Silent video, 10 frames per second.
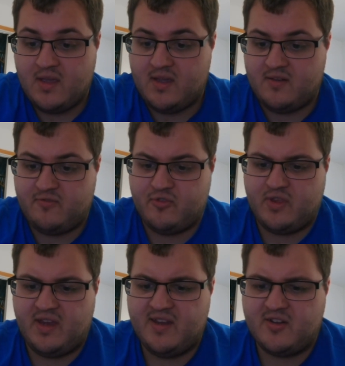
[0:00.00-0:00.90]
and for
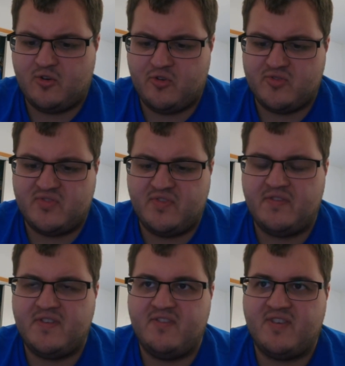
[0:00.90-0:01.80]
the 8 core it was
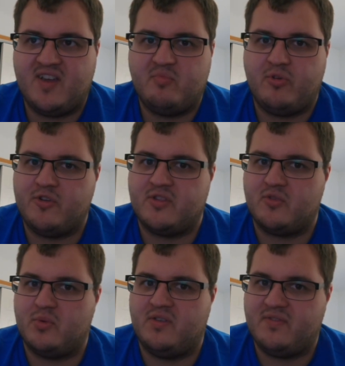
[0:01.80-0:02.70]

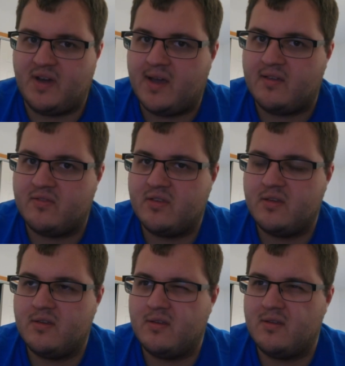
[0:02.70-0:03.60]
55.35.
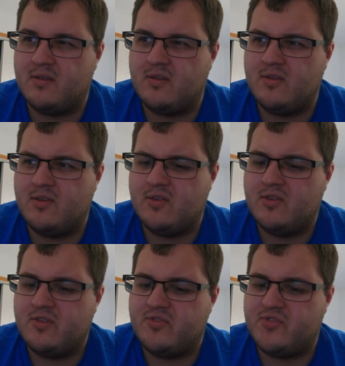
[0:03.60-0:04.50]

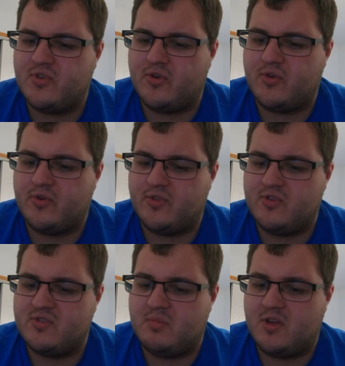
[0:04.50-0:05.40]
So
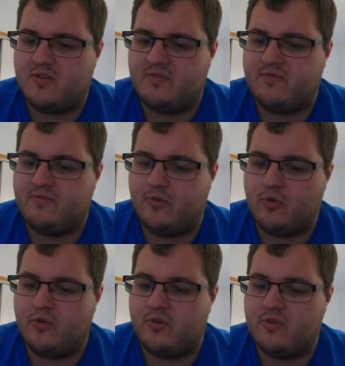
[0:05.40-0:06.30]
there's about a
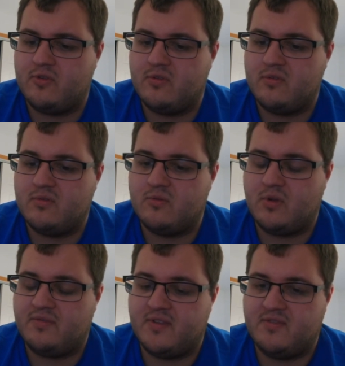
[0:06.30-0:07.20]

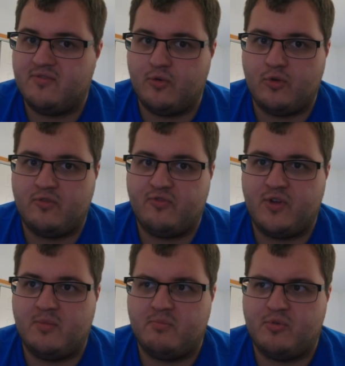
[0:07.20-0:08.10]
roughly 4
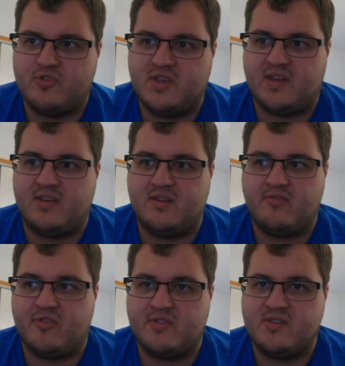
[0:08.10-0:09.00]
frame per second
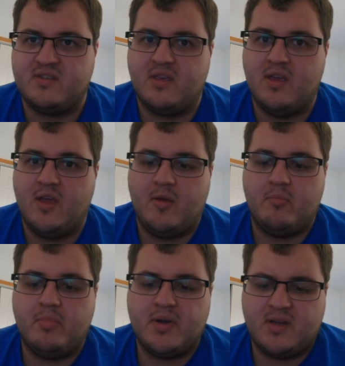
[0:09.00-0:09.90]
difference,
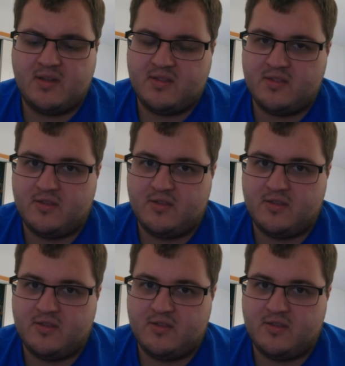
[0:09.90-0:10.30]
but